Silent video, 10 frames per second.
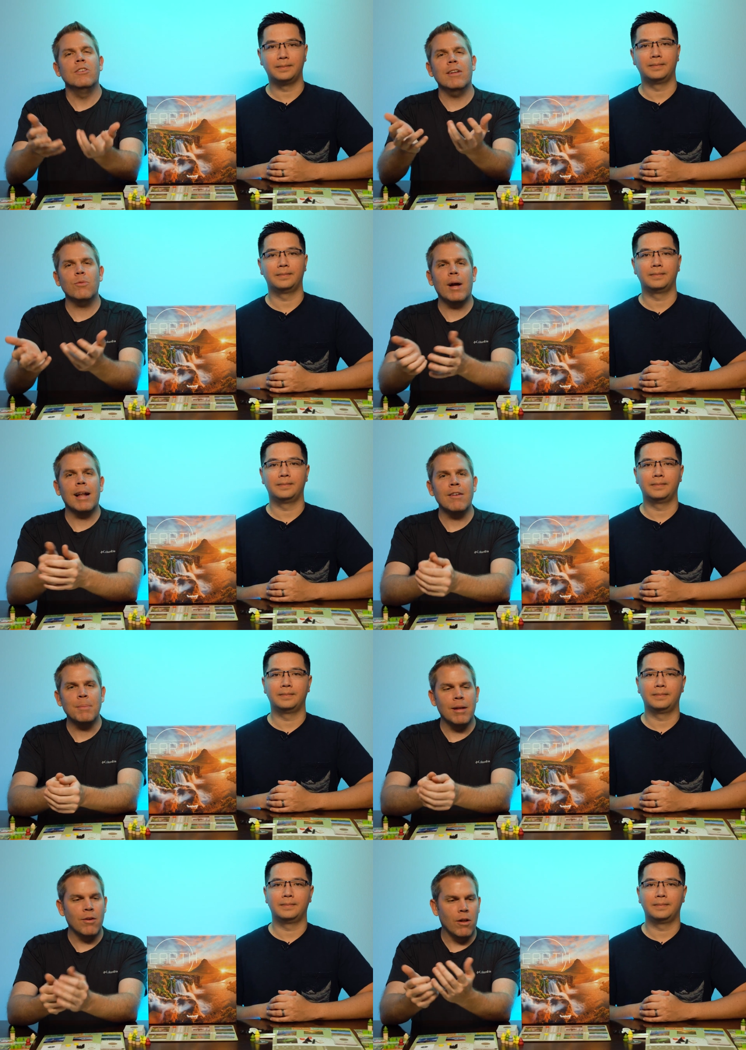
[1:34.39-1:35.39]
Speaker 1: so that's why it left
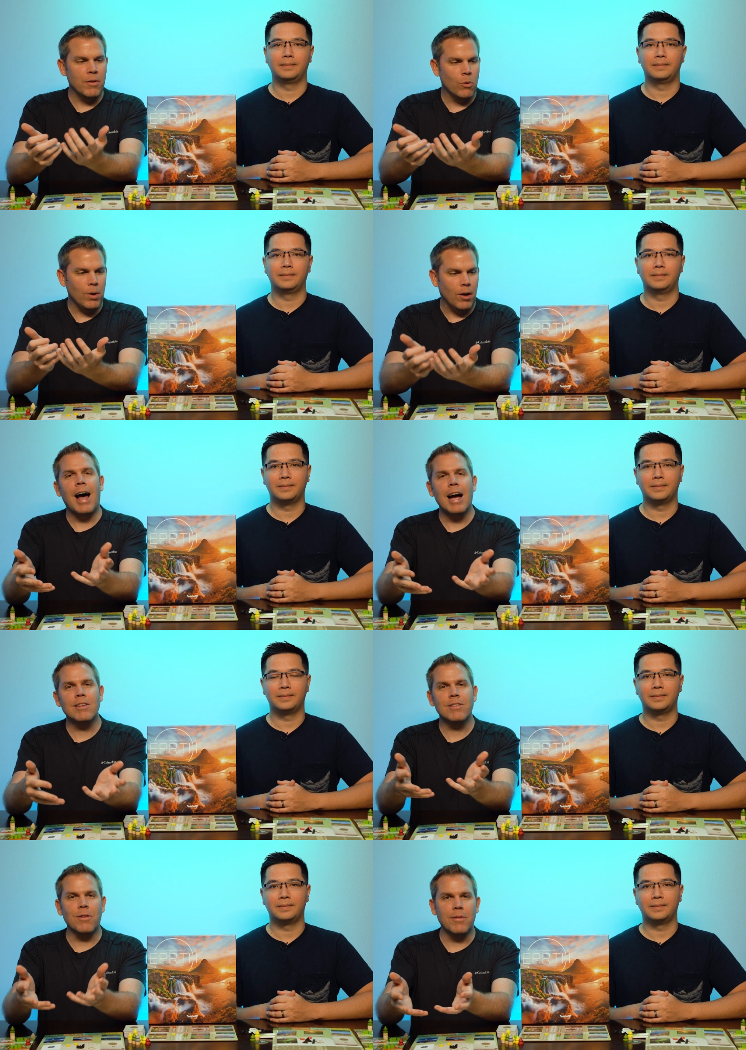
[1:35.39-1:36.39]
me a little underwhelmed. I
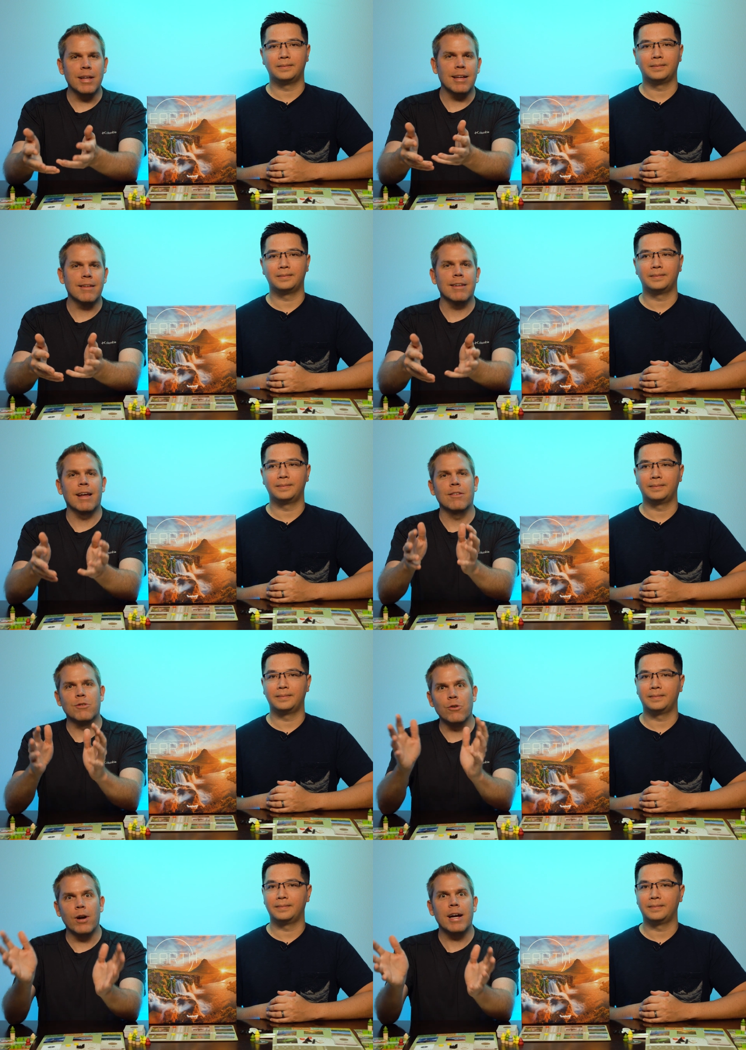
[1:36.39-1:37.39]
just don't think it's as
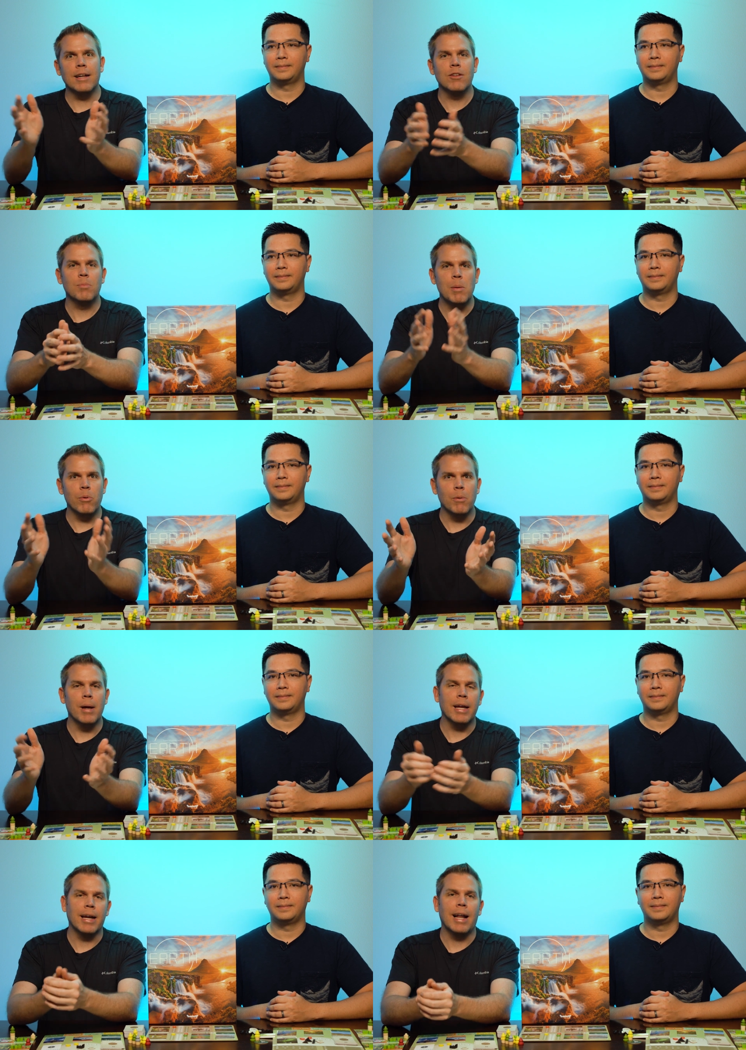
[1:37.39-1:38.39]
great as people are
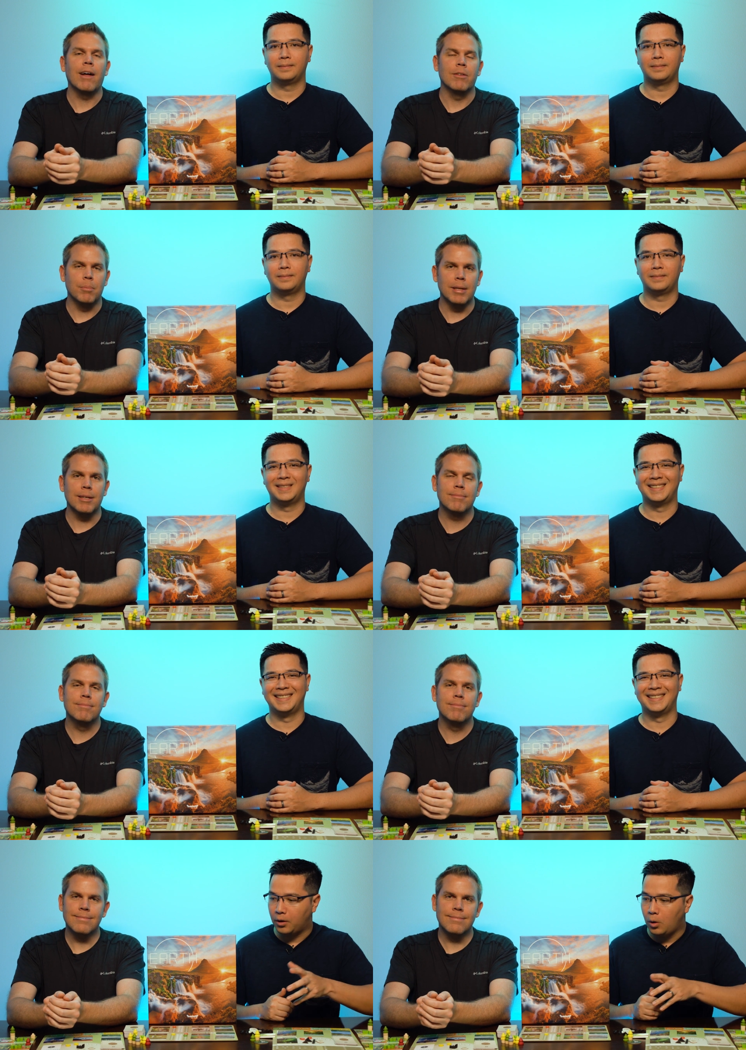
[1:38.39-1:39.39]
making it out to be.
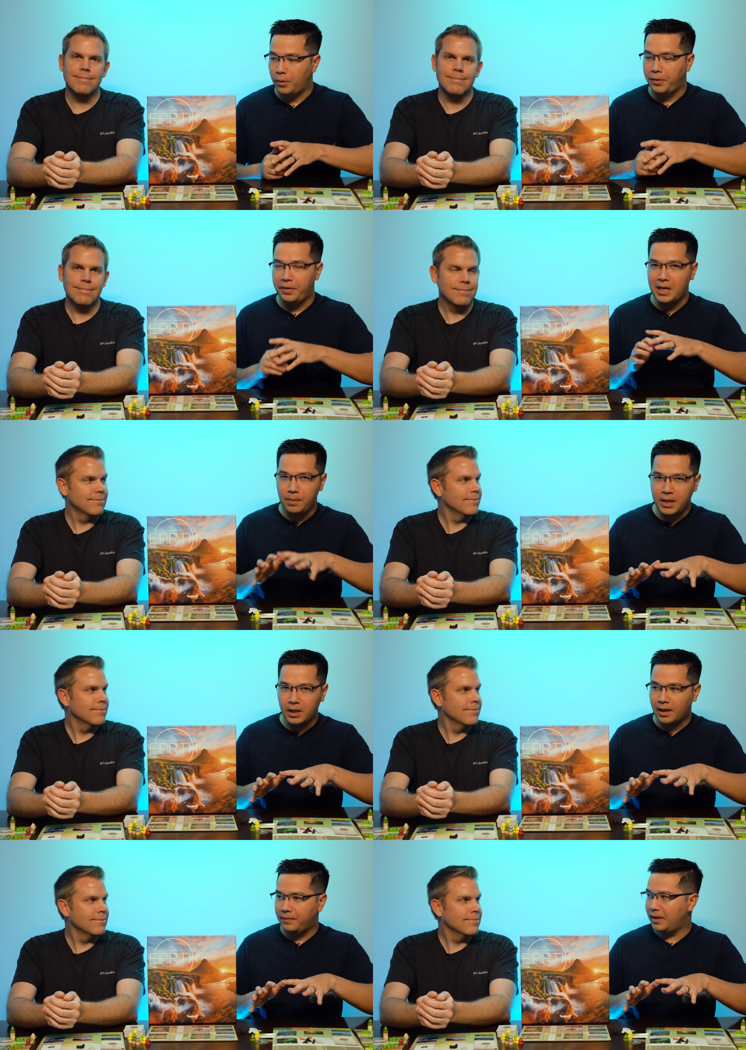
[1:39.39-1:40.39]
Speaker 2: The whole
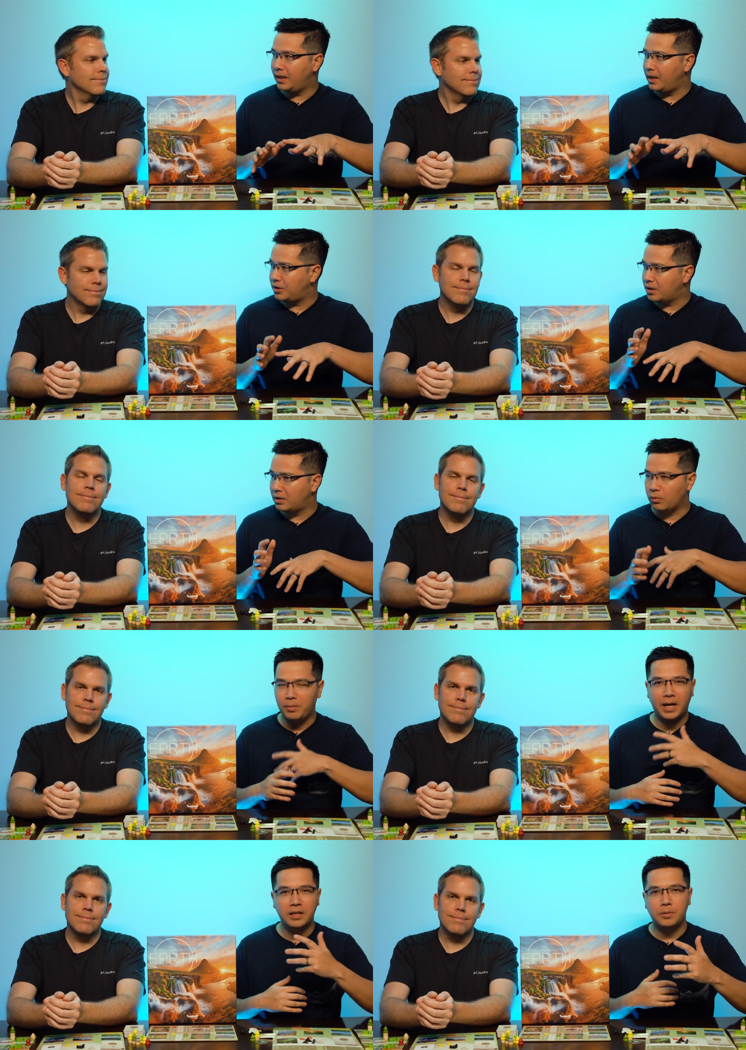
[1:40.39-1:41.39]
theming of it, it just
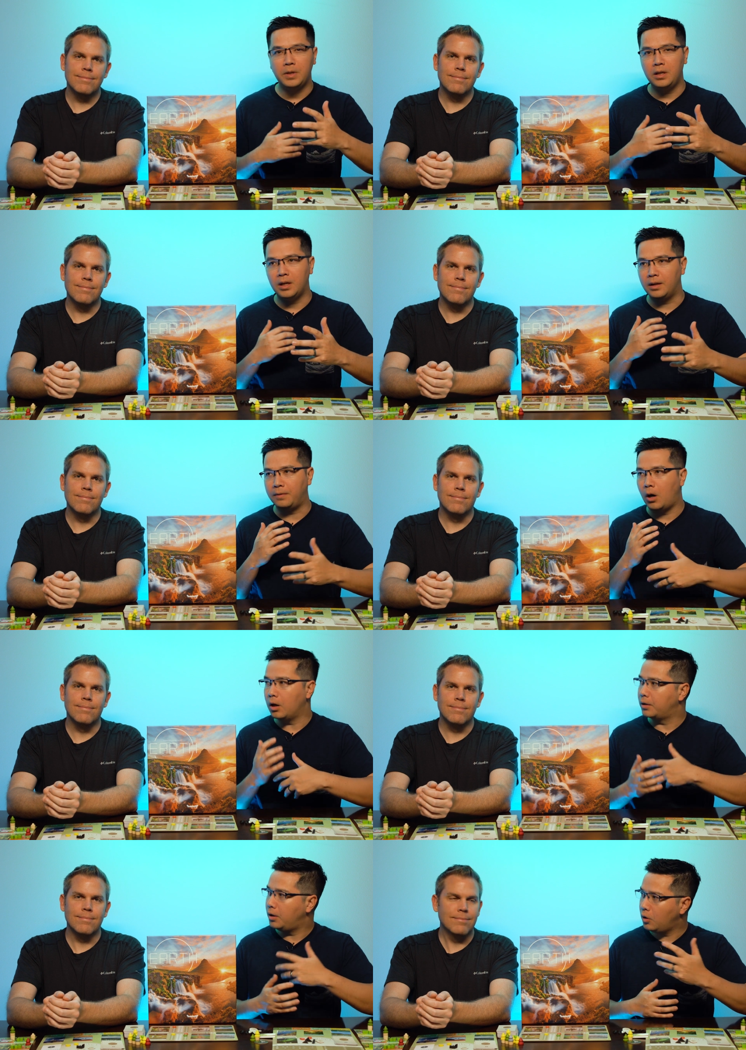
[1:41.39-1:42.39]
reminds me of
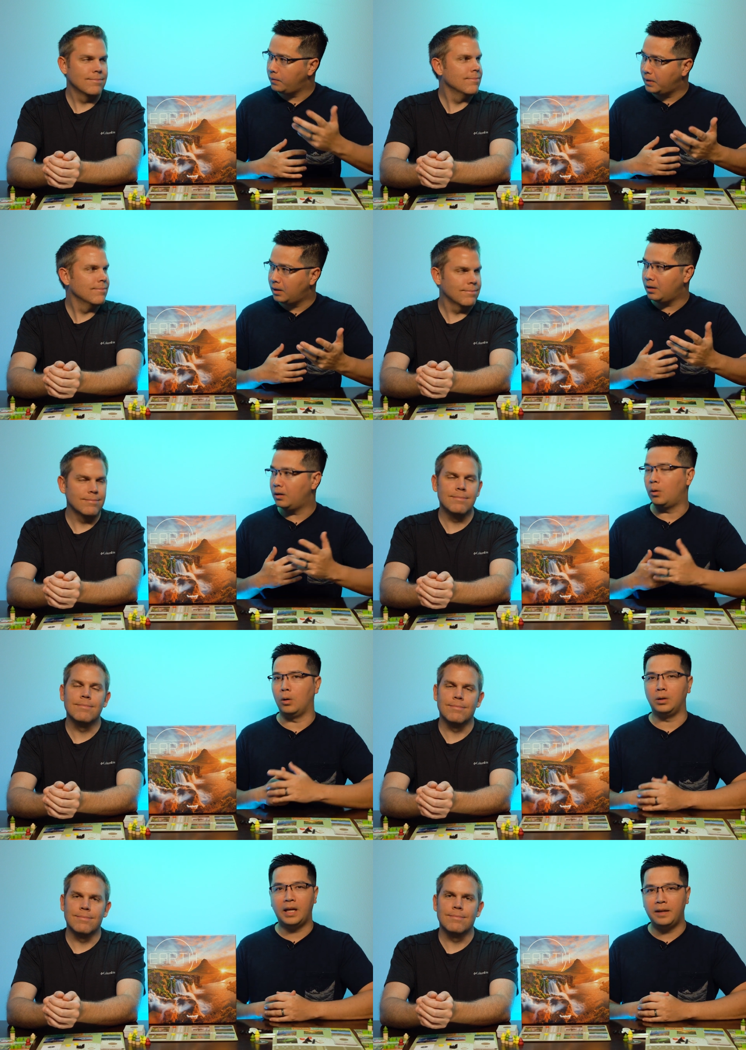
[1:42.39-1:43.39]
Ark Nova
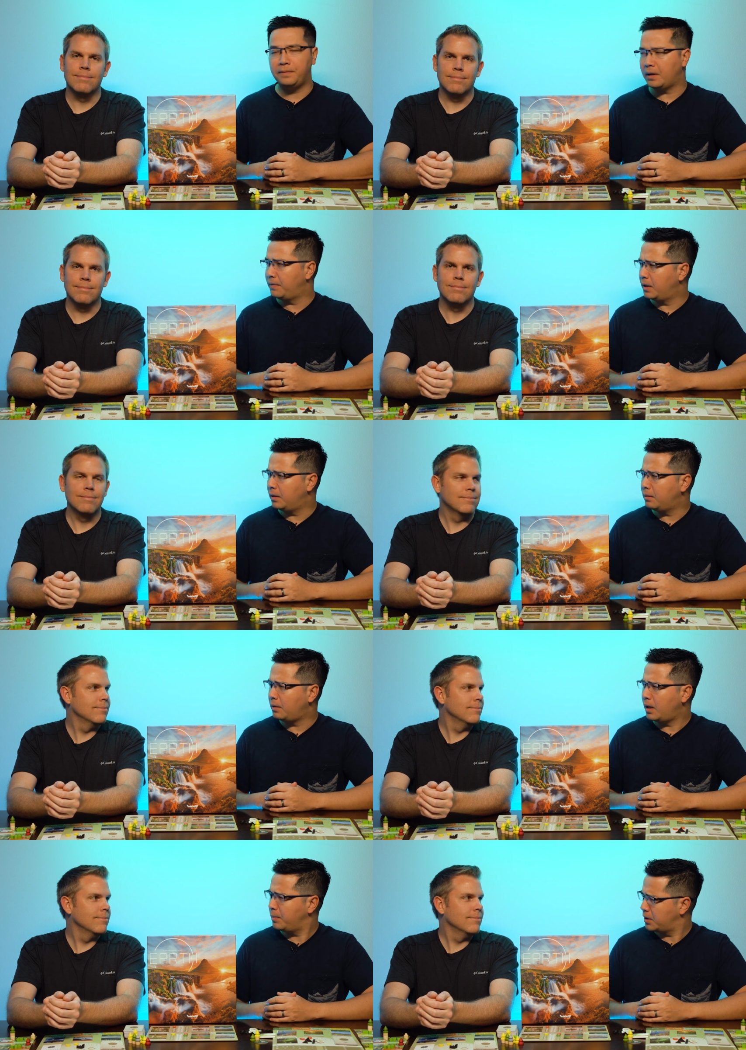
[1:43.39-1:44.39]
or Life of
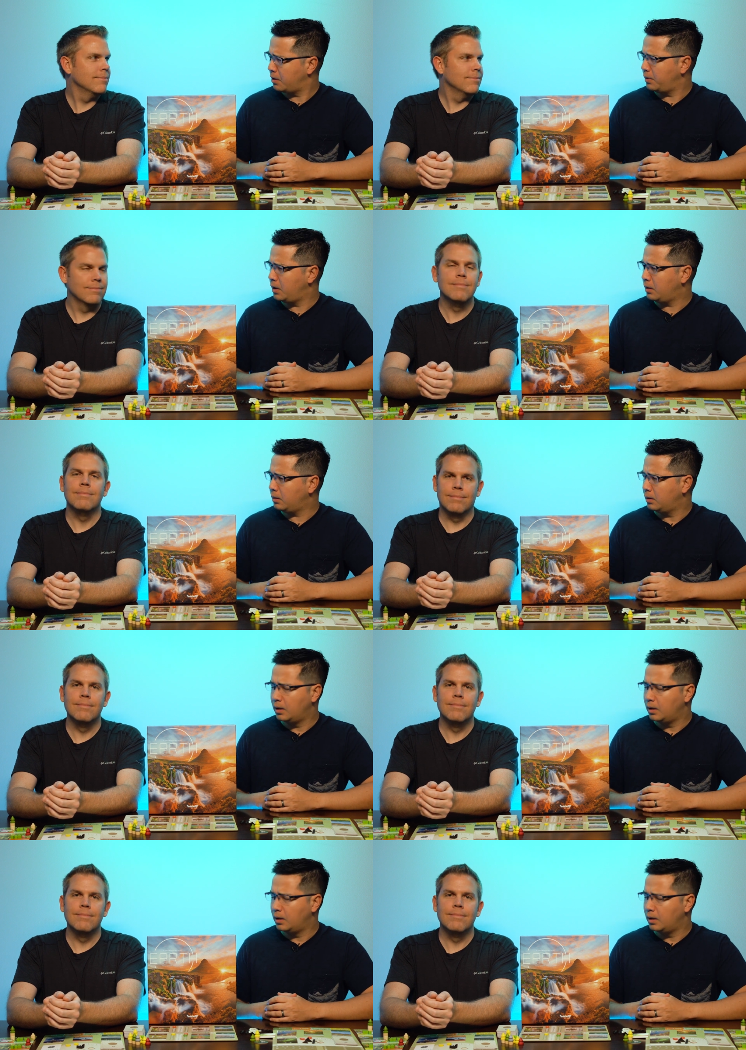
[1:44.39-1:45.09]
the Amazonia.